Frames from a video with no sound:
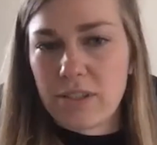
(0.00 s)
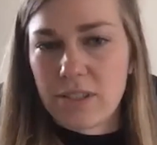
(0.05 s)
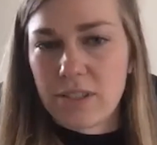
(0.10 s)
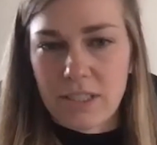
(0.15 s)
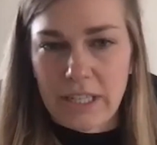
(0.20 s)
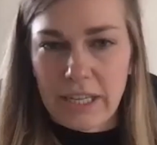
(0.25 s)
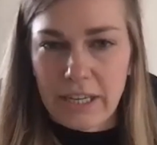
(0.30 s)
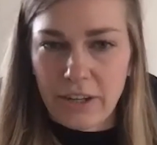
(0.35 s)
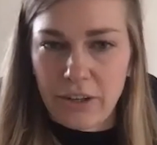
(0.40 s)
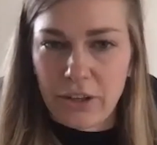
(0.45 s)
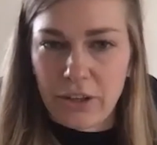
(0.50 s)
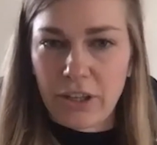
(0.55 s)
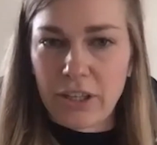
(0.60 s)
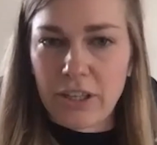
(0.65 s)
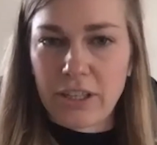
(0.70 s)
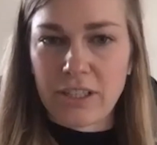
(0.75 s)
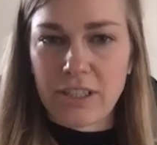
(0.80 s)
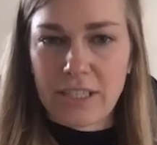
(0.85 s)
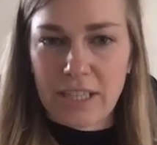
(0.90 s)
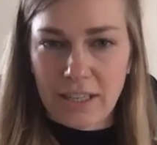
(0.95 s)
standard
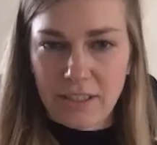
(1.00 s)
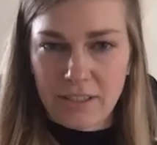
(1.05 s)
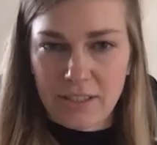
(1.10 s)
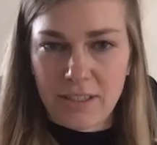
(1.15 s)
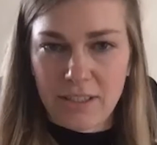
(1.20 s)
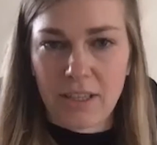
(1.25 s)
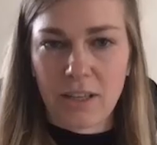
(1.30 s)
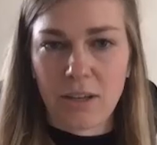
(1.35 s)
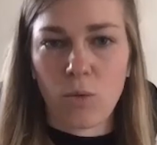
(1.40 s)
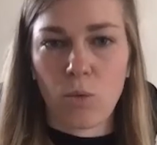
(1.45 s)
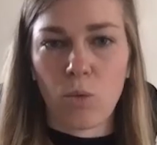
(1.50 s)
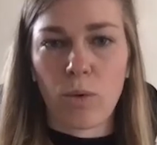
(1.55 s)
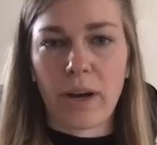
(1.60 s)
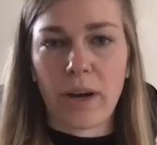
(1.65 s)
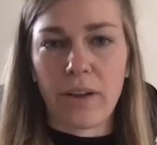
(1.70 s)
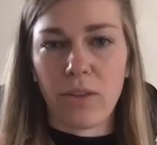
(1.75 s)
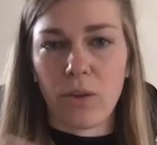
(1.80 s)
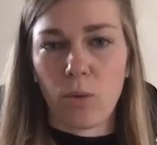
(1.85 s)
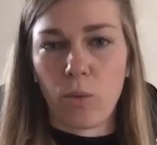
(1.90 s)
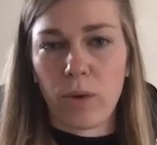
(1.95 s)
in testing,
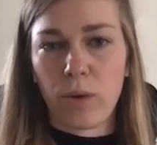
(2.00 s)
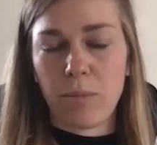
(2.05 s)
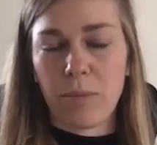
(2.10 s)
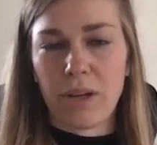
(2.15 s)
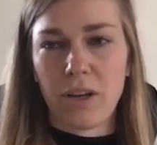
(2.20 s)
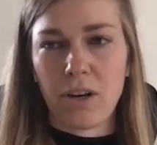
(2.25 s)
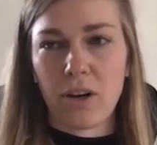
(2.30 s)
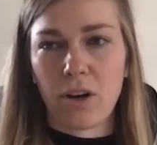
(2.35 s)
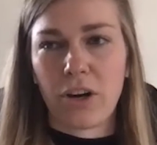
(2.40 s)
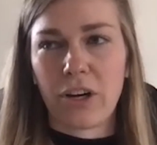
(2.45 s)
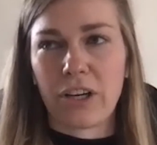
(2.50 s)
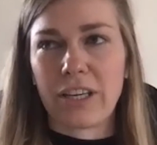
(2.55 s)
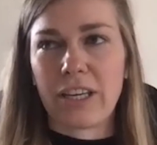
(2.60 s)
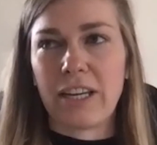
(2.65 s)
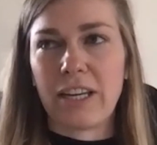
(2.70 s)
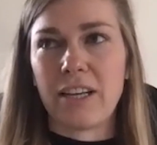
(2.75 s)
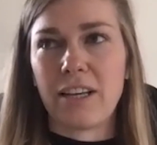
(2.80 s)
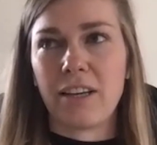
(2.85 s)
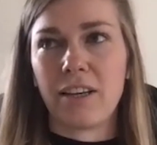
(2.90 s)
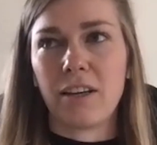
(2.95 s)
while the women are
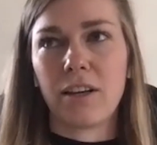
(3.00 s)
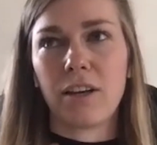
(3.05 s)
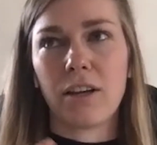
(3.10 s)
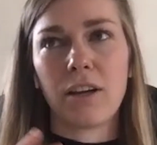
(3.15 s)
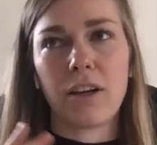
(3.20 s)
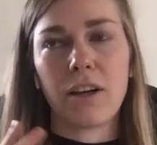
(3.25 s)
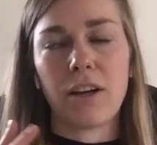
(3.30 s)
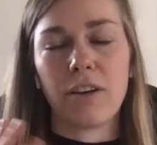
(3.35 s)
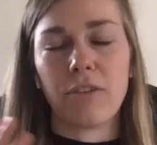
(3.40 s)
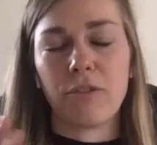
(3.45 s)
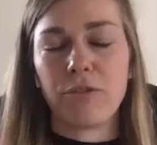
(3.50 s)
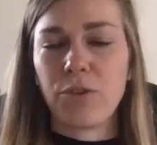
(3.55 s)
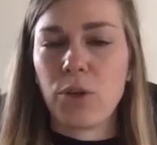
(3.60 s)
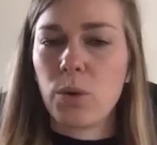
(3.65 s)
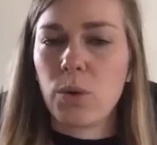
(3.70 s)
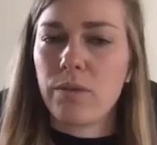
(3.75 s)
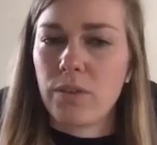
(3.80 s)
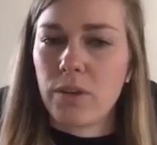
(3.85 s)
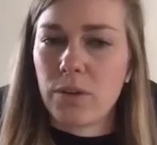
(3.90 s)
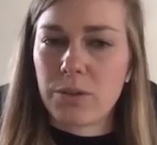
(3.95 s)
getting a
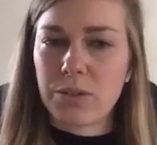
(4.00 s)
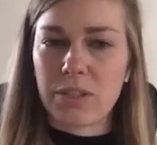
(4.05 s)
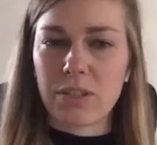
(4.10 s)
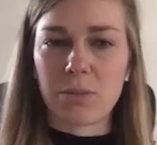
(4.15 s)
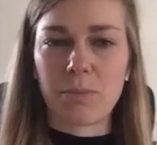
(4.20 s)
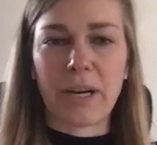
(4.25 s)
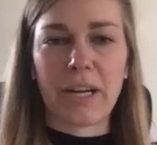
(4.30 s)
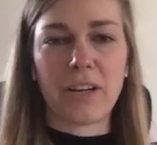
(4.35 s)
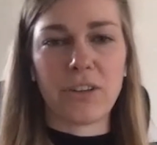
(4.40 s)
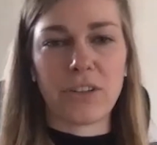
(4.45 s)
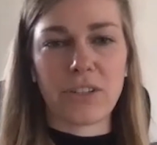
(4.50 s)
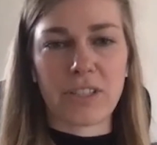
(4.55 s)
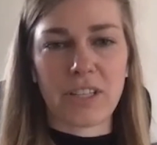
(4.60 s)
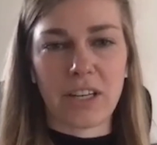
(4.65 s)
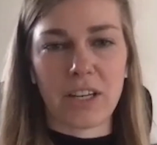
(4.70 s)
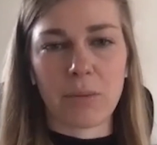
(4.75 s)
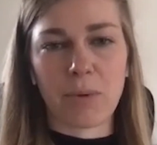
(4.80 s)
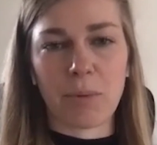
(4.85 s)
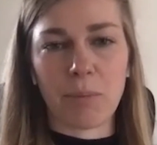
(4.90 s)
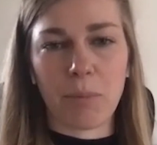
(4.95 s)
few of those, is my
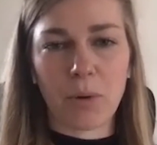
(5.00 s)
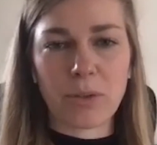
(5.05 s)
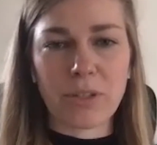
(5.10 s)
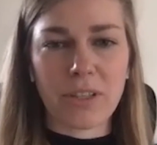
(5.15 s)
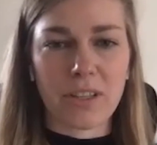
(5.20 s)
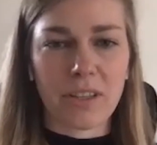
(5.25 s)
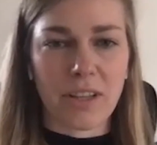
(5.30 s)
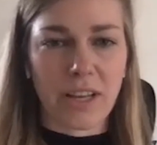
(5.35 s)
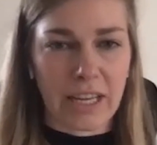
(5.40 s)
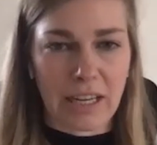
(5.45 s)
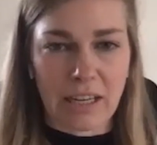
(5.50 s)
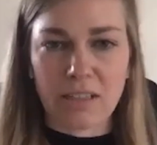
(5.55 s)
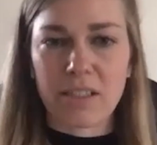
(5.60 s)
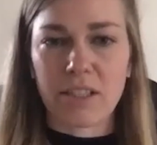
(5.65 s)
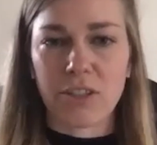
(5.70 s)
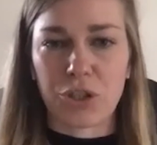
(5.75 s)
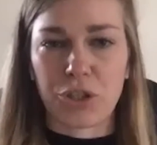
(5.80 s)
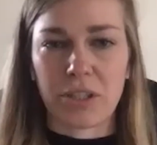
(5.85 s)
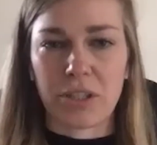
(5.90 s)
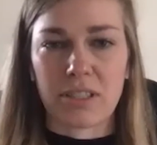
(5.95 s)
understanding, but mostly the
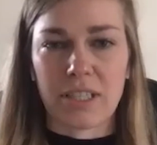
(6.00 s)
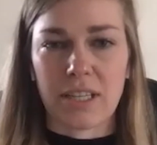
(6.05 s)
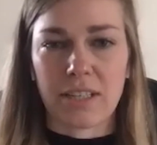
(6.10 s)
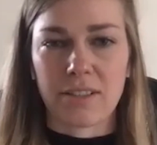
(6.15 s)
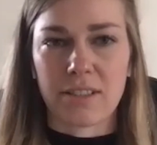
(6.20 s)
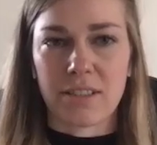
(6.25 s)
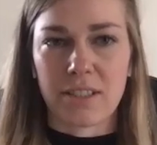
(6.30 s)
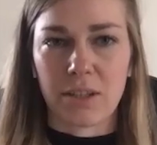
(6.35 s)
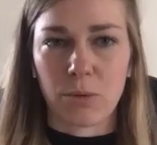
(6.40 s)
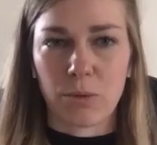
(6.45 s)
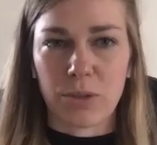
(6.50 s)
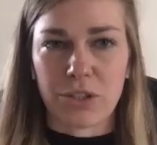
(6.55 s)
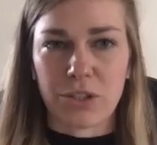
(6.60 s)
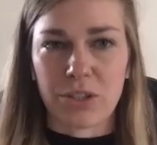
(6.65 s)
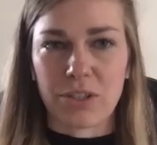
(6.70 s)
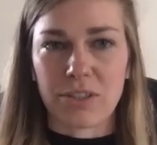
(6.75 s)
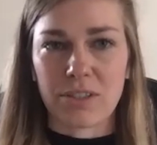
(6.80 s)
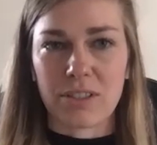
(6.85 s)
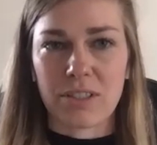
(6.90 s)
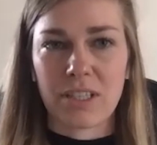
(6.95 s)
antigen testing, which
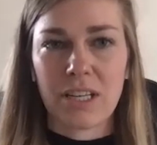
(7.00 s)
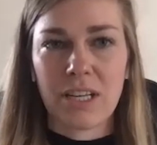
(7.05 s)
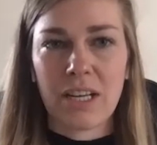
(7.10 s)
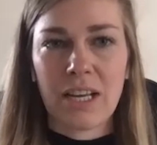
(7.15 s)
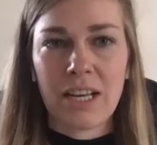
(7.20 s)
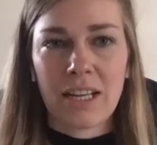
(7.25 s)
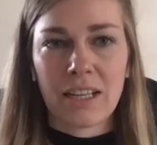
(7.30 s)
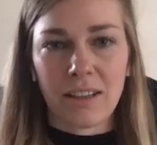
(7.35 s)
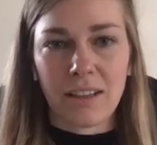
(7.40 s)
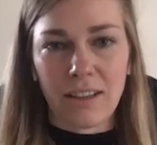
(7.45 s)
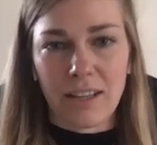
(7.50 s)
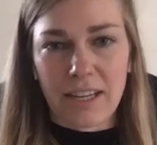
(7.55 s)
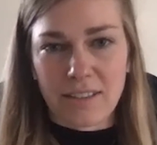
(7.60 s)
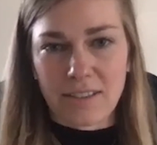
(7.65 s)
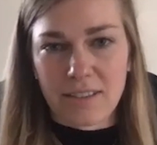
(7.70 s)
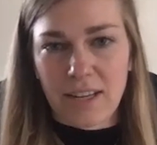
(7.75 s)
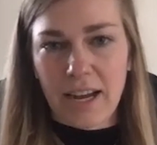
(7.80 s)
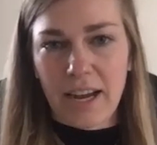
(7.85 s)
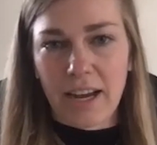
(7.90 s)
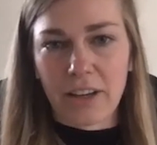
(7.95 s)
is
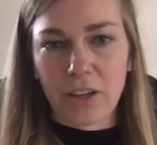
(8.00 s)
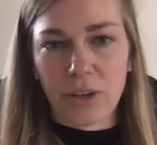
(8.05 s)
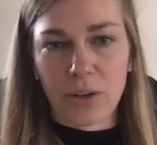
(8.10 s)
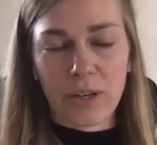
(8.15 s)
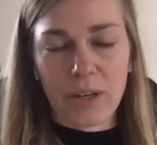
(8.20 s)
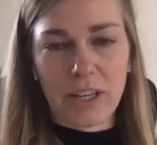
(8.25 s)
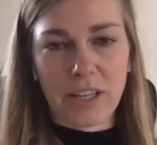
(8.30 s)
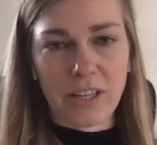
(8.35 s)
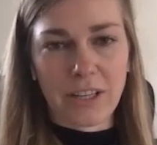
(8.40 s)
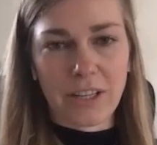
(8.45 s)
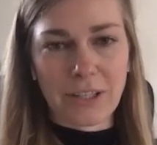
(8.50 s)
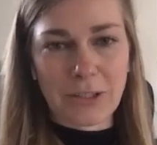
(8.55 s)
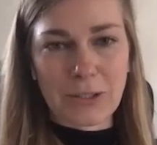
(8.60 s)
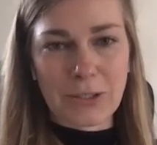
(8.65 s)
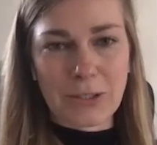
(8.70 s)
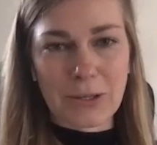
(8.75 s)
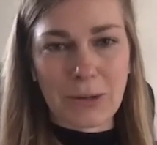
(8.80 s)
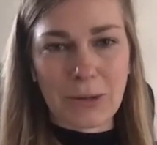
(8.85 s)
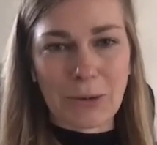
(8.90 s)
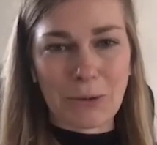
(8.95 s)
less accurate. And
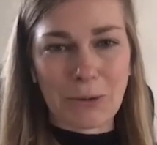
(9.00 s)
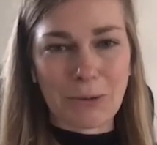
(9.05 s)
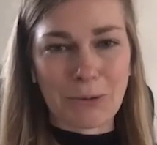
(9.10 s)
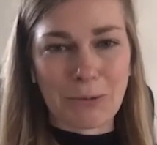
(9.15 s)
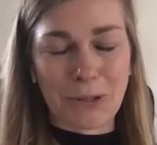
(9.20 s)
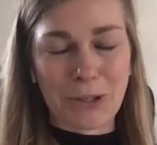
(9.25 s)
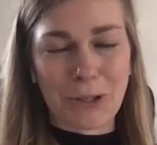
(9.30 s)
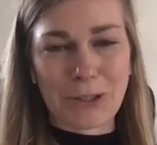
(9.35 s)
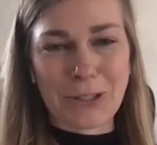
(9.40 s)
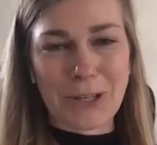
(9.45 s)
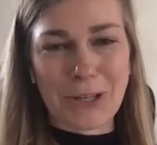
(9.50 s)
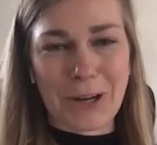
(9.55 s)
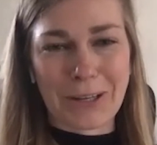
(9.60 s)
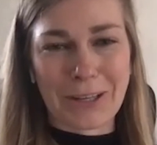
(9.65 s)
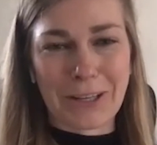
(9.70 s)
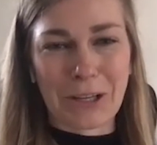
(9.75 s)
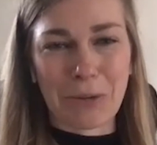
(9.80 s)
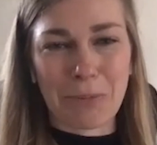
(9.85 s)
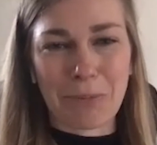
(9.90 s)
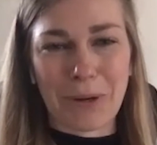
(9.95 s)
so when you're
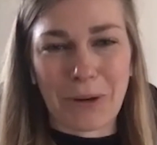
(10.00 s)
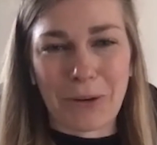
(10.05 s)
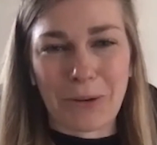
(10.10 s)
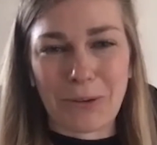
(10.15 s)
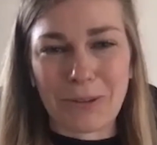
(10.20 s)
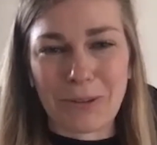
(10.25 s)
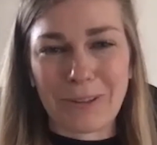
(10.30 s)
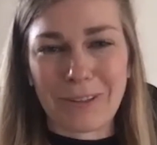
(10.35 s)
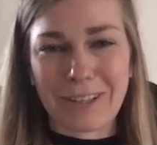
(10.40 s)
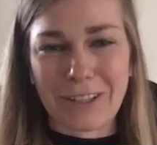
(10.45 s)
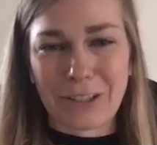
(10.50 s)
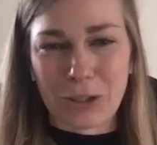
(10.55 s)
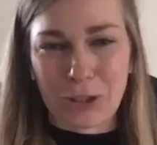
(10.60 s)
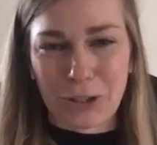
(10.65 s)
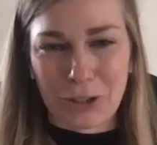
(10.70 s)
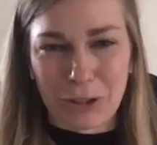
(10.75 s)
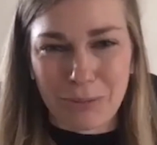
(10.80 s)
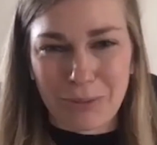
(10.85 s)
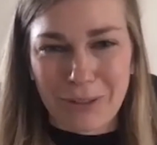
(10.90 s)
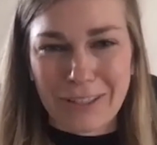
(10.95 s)
talking about a
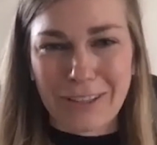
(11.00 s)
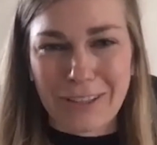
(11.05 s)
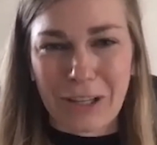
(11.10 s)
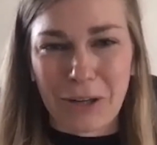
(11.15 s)
tournament